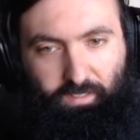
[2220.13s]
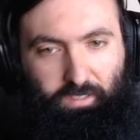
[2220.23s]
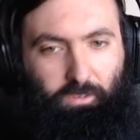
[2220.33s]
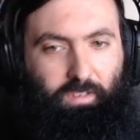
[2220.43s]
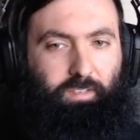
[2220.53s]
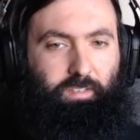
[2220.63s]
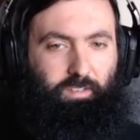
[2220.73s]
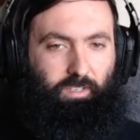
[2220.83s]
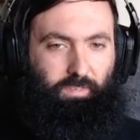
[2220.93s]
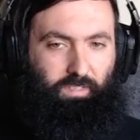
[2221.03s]
no, we need
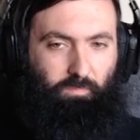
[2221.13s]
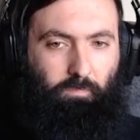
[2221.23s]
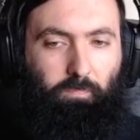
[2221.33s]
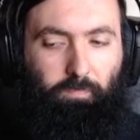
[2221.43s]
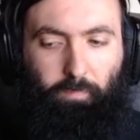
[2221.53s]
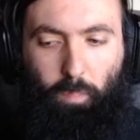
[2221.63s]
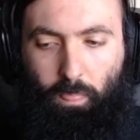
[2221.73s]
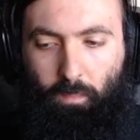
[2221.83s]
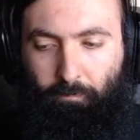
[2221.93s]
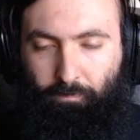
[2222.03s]
DR, man.
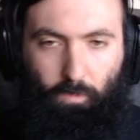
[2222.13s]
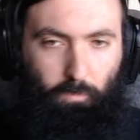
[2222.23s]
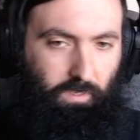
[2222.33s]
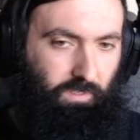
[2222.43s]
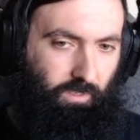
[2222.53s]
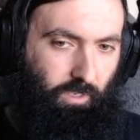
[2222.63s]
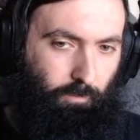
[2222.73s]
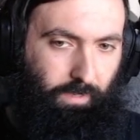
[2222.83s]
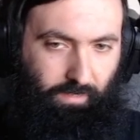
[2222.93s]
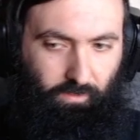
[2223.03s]
We need DR
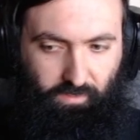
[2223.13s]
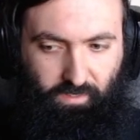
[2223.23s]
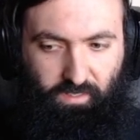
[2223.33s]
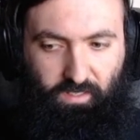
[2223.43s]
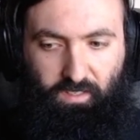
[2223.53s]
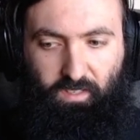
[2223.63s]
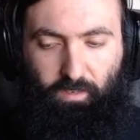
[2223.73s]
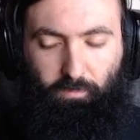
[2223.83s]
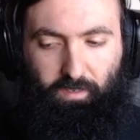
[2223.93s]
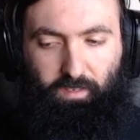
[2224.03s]
badly.
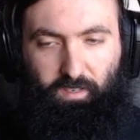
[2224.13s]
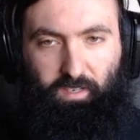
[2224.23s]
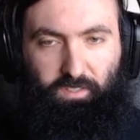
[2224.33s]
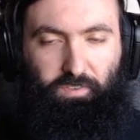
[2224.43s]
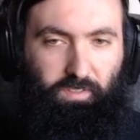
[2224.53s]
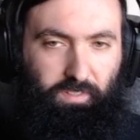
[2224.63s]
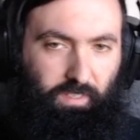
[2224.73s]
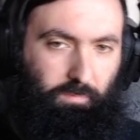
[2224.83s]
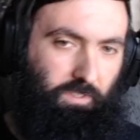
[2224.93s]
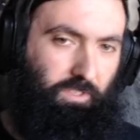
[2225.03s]
We need Haas for the
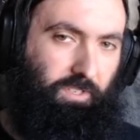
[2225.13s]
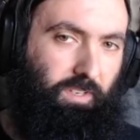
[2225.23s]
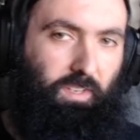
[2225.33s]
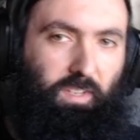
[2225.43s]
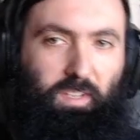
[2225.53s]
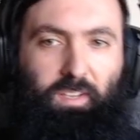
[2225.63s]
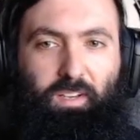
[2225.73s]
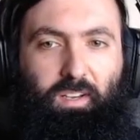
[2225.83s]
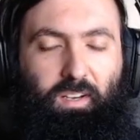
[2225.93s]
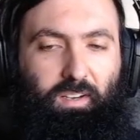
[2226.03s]
damage.
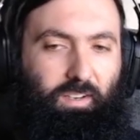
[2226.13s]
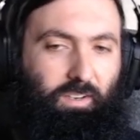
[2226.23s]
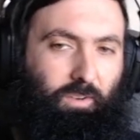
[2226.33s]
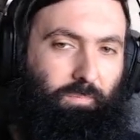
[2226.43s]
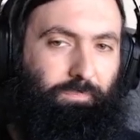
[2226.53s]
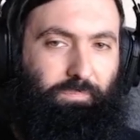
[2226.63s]
Um,